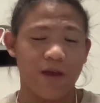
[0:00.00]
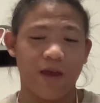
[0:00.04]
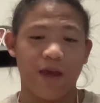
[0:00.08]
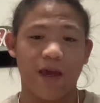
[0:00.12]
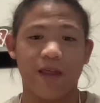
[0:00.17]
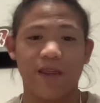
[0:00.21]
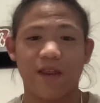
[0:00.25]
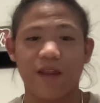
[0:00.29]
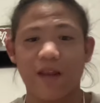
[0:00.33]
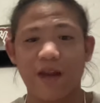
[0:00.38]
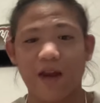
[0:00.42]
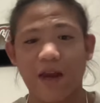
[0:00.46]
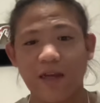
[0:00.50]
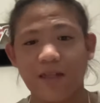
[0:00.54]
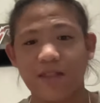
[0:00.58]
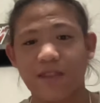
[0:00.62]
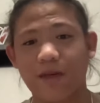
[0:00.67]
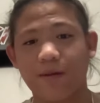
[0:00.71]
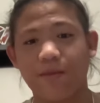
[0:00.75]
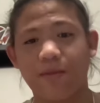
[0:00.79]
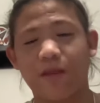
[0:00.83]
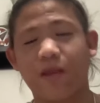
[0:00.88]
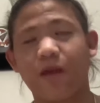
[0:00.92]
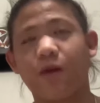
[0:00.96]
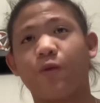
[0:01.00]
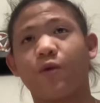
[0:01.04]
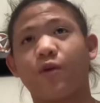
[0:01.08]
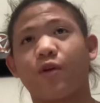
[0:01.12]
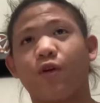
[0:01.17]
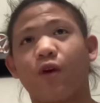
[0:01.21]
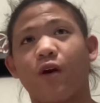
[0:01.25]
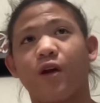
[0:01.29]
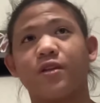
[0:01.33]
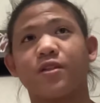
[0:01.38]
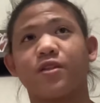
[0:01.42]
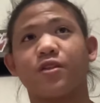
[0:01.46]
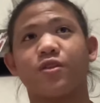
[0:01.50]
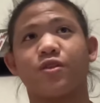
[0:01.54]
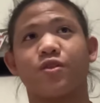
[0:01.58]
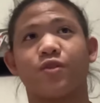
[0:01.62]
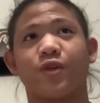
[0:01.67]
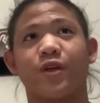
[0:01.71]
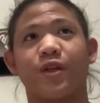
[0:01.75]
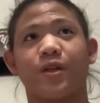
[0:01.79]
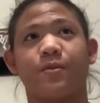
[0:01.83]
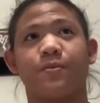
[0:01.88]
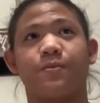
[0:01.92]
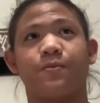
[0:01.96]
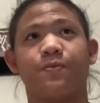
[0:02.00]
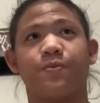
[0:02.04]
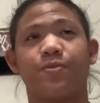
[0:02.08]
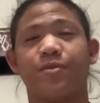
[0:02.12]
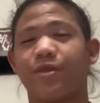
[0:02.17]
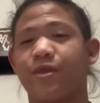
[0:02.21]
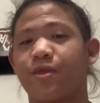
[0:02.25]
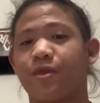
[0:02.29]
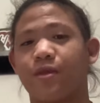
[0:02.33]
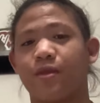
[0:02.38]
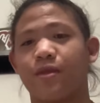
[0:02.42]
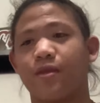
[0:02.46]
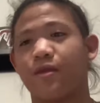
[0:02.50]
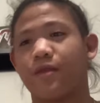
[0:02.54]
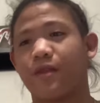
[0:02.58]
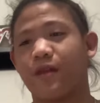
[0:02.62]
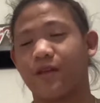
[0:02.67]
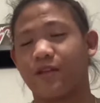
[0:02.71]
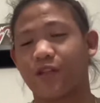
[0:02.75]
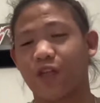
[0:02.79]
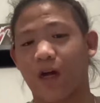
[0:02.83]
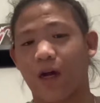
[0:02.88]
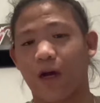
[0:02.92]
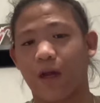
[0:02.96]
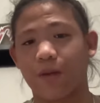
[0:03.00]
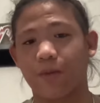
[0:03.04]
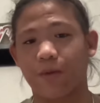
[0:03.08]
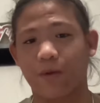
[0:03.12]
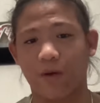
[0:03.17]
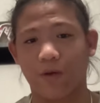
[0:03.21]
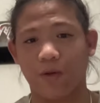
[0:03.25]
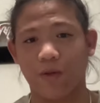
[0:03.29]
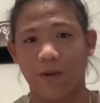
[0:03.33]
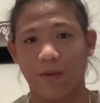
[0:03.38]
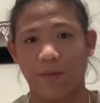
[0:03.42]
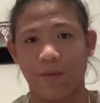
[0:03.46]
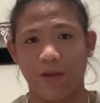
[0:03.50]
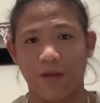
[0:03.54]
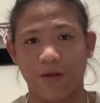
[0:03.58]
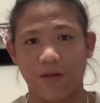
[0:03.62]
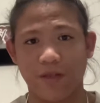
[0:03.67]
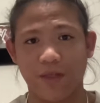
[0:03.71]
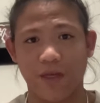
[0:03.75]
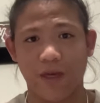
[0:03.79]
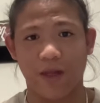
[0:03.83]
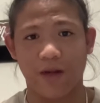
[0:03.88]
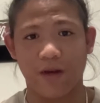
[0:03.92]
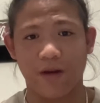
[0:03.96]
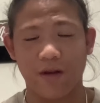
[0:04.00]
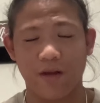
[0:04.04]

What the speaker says: And then the next time they would cross the street, the child would hold the mother's hand.